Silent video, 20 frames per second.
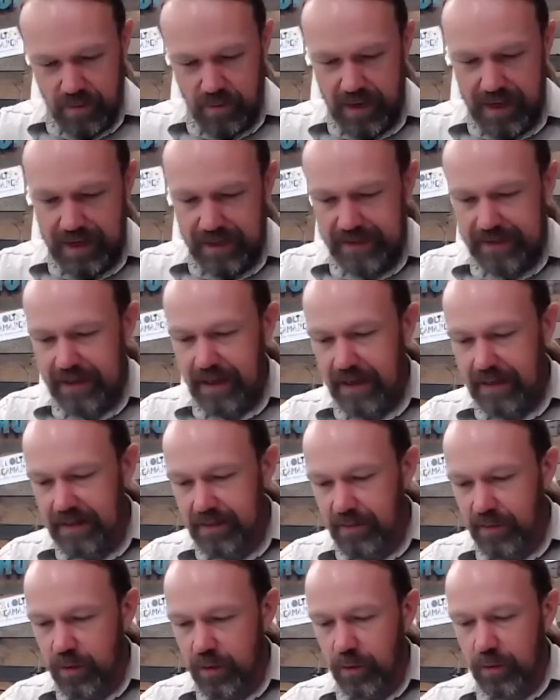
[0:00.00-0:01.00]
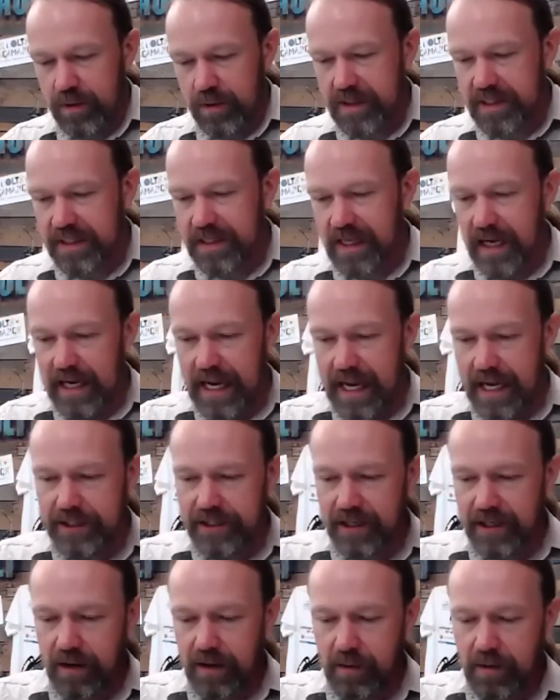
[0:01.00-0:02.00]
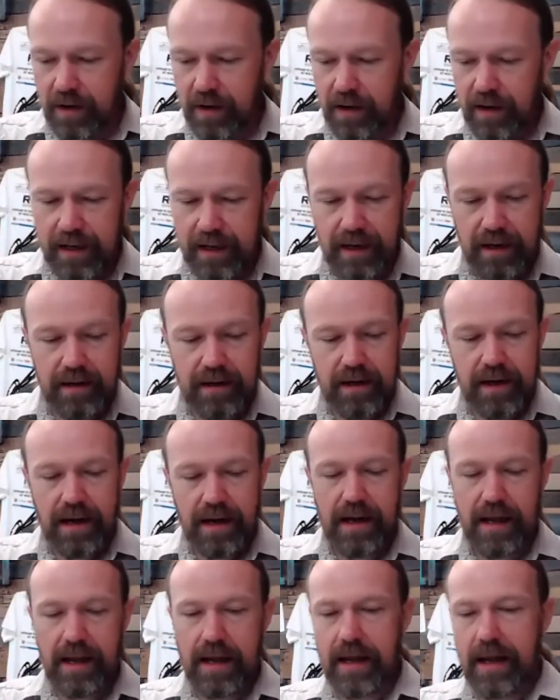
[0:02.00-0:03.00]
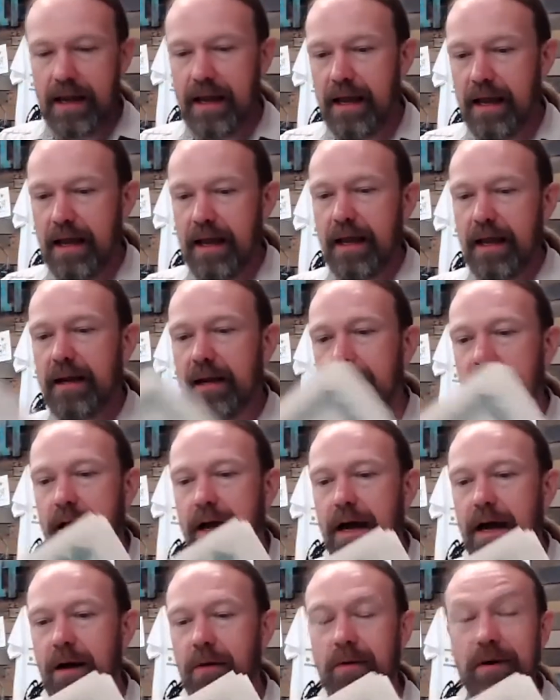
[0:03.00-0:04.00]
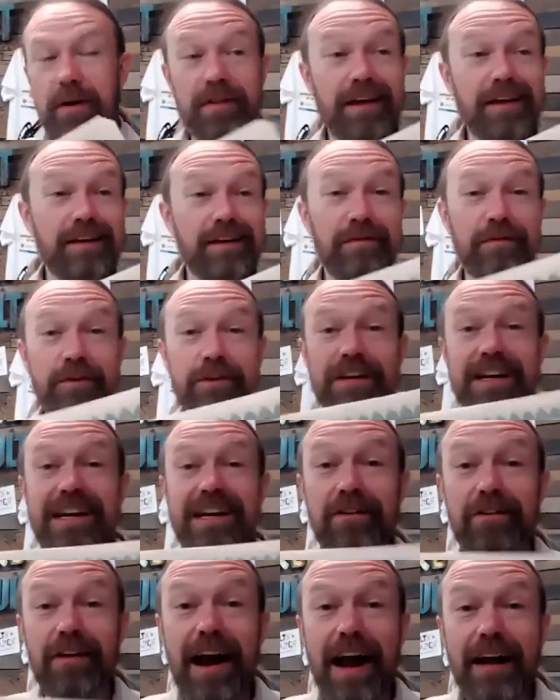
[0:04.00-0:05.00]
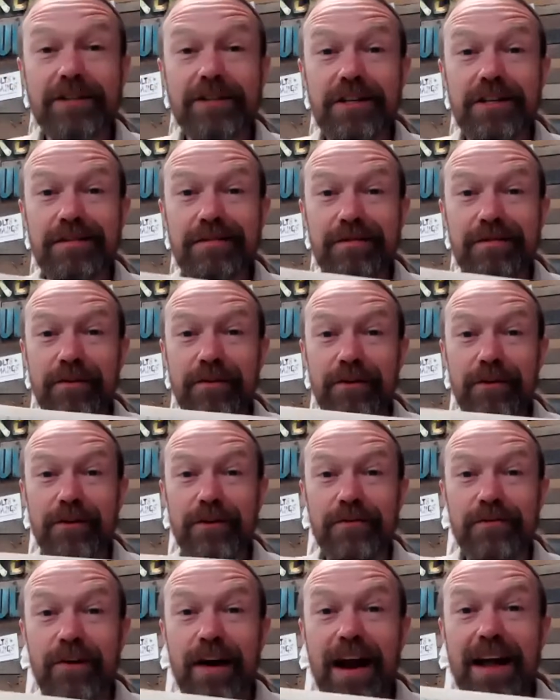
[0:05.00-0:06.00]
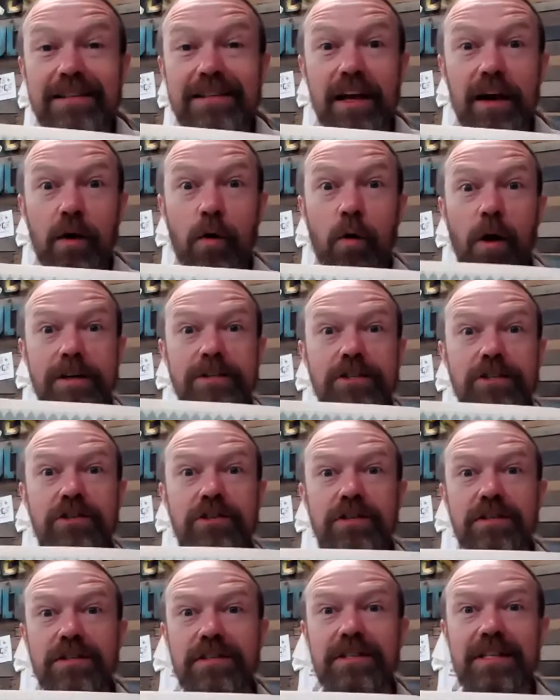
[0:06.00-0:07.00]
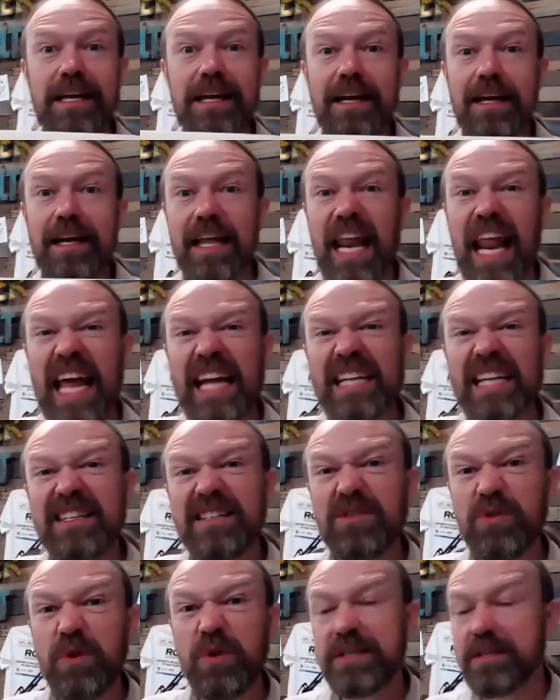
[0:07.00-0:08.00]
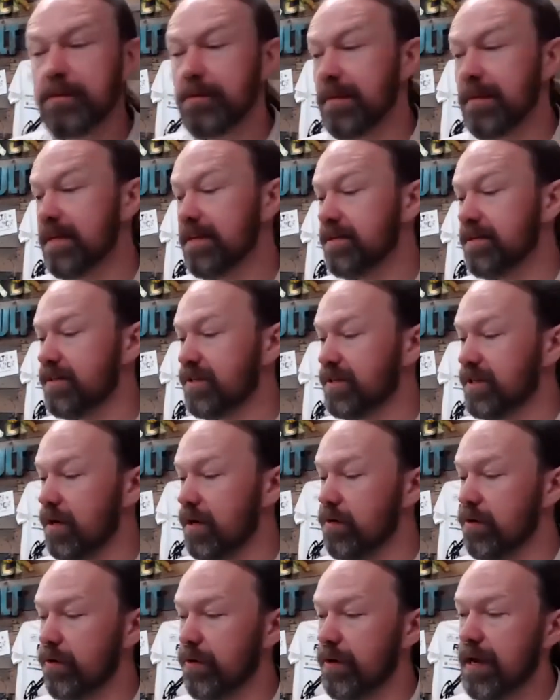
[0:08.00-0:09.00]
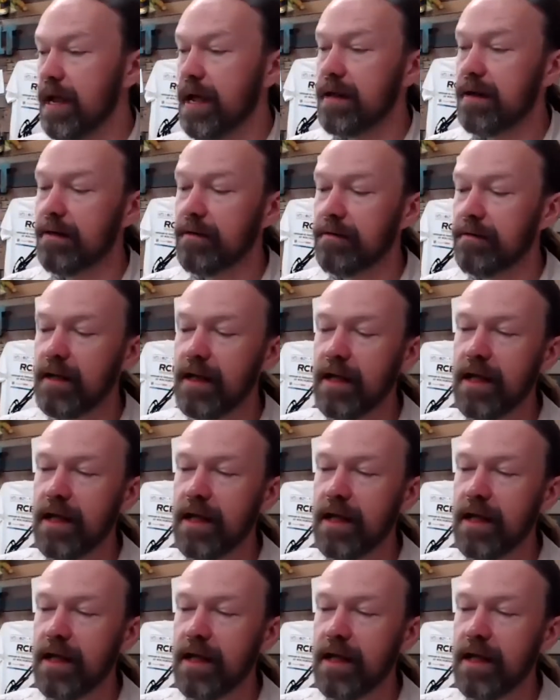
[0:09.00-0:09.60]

Wyatt's got some cool design action going on here. And I want to thank you for your interaction, for asking questions, and staying connected to us and being so creative.